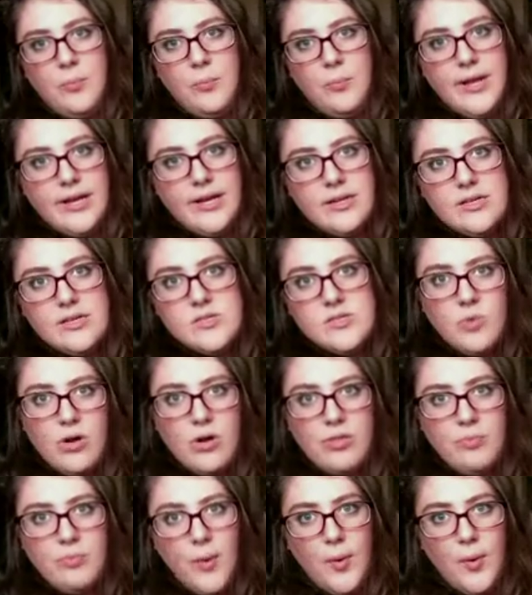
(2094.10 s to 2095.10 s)
but it is
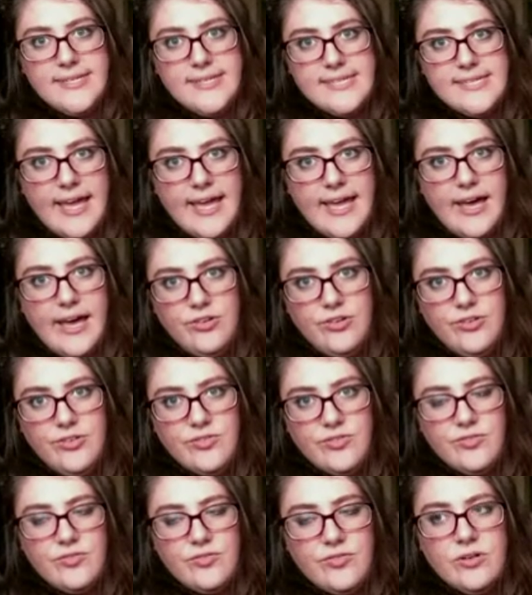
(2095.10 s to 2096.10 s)
worth pointing out
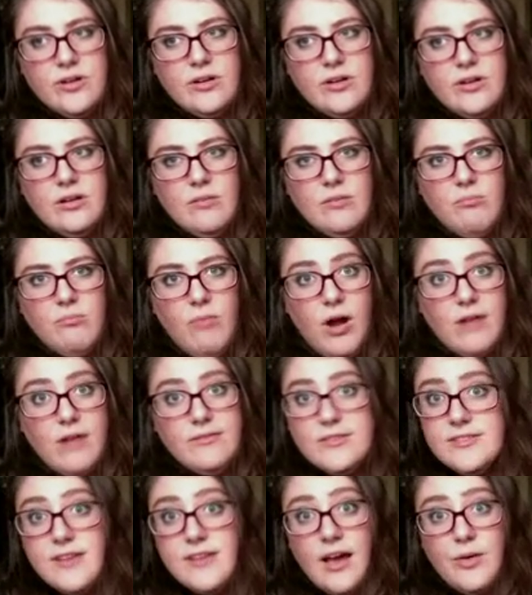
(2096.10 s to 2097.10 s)

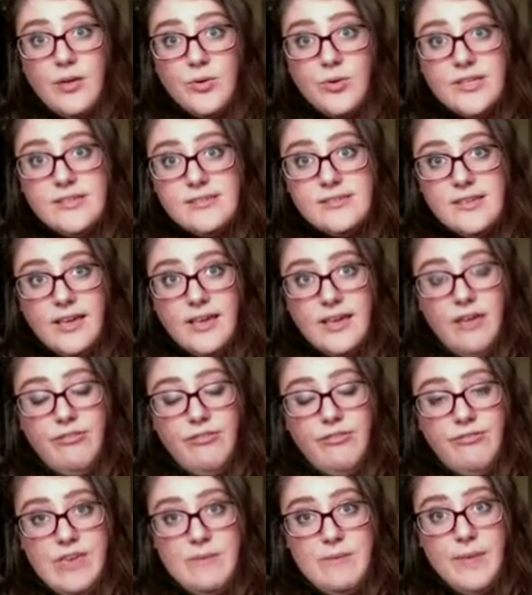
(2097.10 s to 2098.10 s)
Marvel's not releasing a
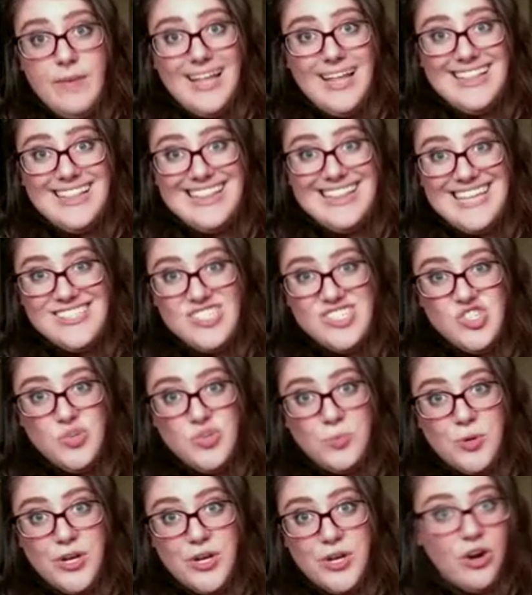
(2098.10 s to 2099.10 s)
female-led
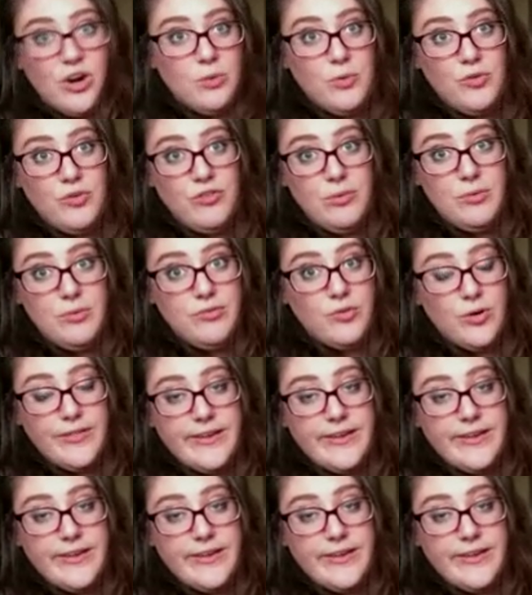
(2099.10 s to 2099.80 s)
superhero movie before